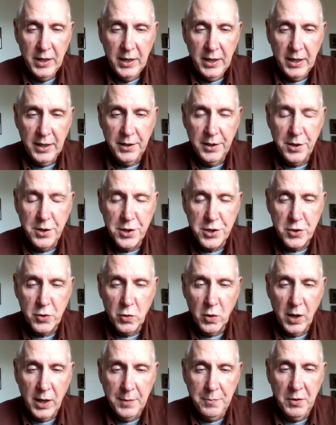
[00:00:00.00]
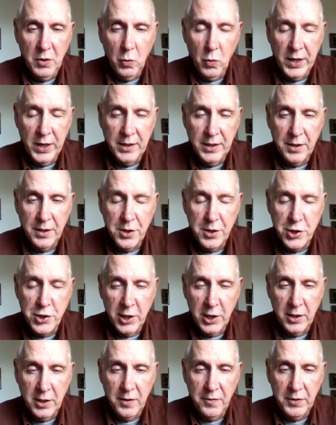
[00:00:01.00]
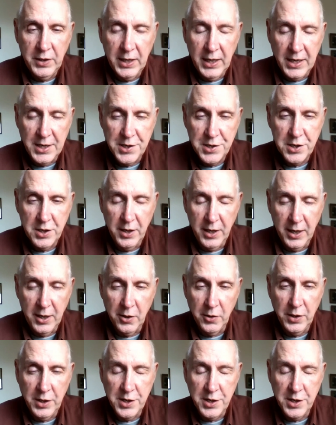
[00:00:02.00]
and then describe the way that the genitive case noun